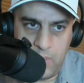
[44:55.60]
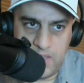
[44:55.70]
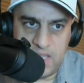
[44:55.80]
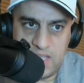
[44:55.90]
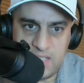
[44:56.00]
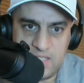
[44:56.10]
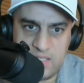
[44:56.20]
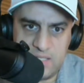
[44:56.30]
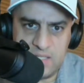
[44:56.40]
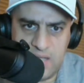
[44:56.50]
But it's a
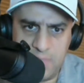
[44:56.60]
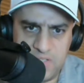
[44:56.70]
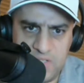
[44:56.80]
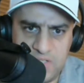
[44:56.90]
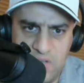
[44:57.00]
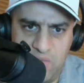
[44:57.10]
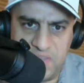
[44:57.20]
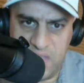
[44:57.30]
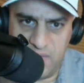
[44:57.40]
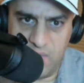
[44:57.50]
synopsis of
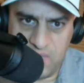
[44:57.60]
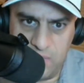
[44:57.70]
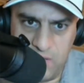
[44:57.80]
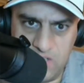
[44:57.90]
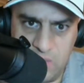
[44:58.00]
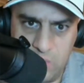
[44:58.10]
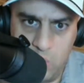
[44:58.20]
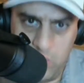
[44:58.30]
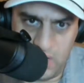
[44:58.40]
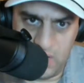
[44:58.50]
what the heavyweight division
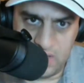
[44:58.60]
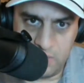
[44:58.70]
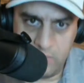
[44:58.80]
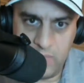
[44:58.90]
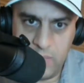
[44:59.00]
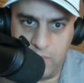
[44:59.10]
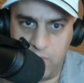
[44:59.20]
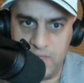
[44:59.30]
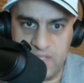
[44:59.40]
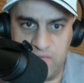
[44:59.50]
was
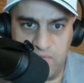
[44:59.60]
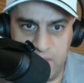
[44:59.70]
before the